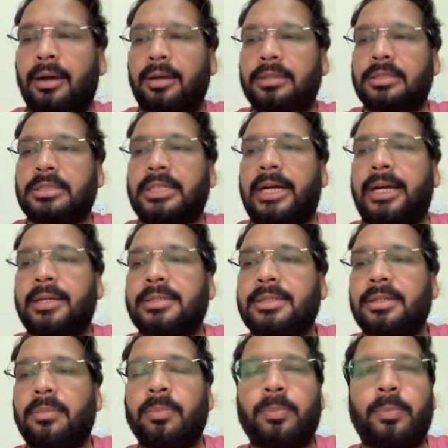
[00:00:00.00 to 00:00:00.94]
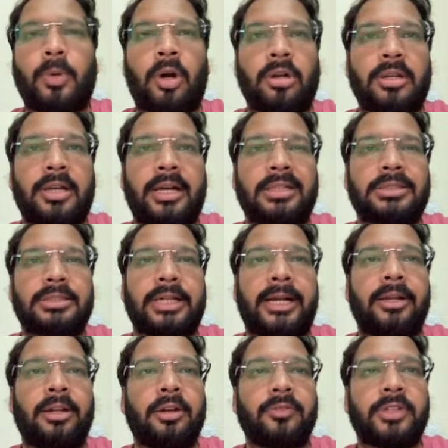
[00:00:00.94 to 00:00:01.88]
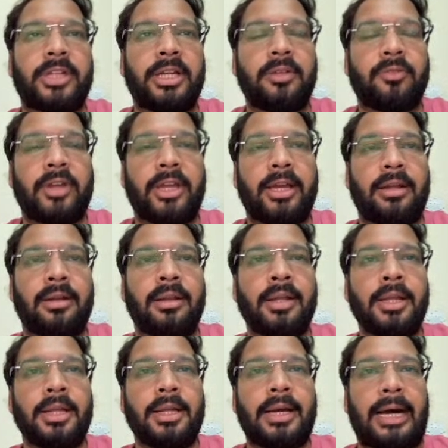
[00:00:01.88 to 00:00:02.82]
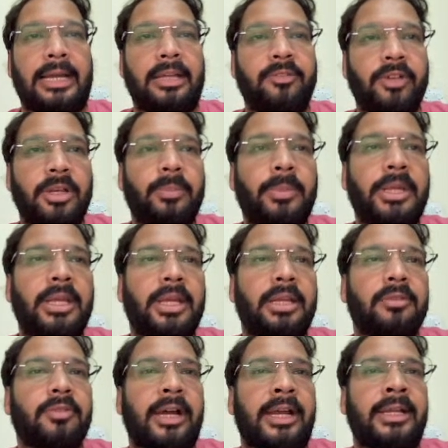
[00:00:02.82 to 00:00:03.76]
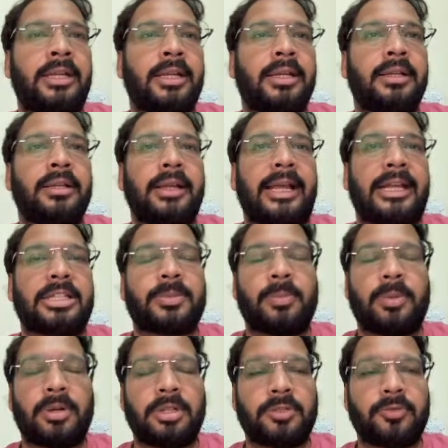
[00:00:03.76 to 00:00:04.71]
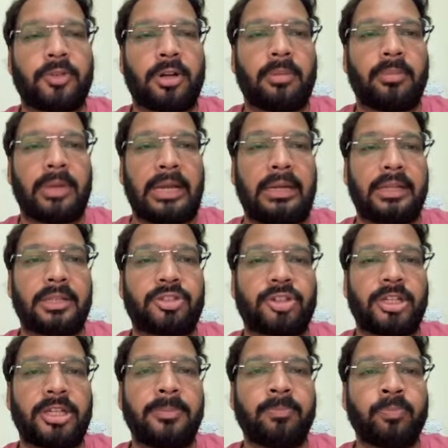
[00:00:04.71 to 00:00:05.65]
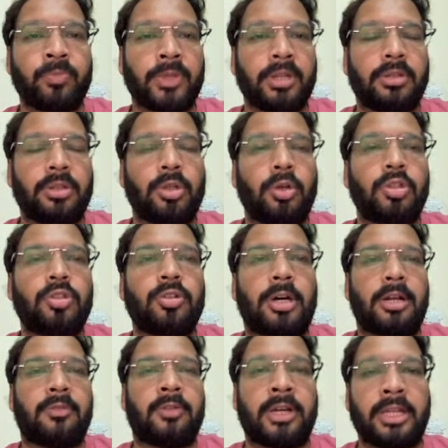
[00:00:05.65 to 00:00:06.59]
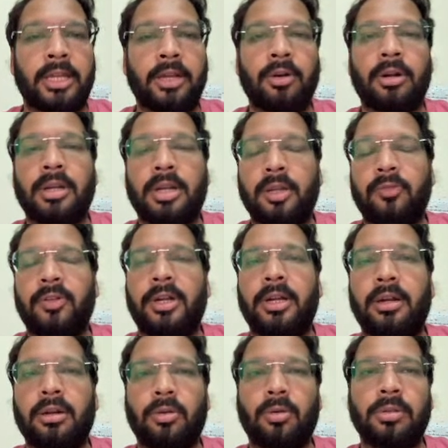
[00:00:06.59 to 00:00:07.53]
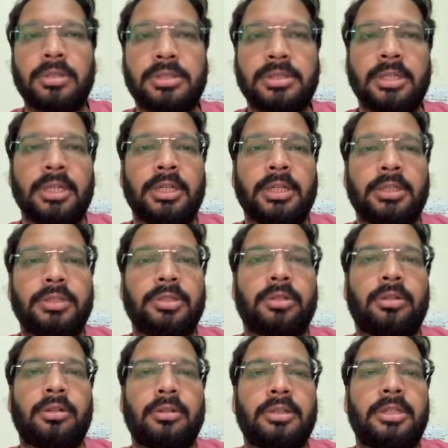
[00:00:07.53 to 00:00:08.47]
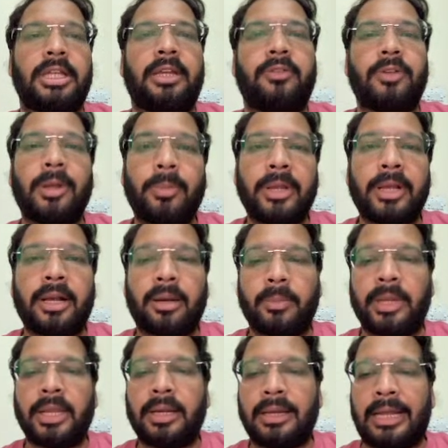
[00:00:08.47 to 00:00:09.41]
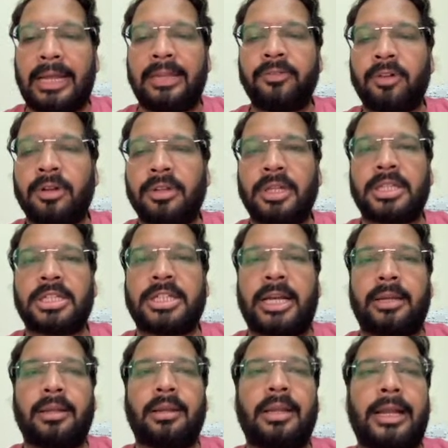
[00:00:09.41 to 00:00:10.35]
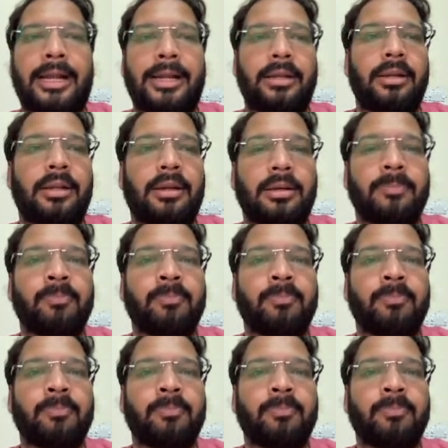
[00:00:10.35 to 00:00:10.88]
start some podcast kind of thing where I will be inviting experts from industry, those who are working on different roles. So they will be coming live on the channel and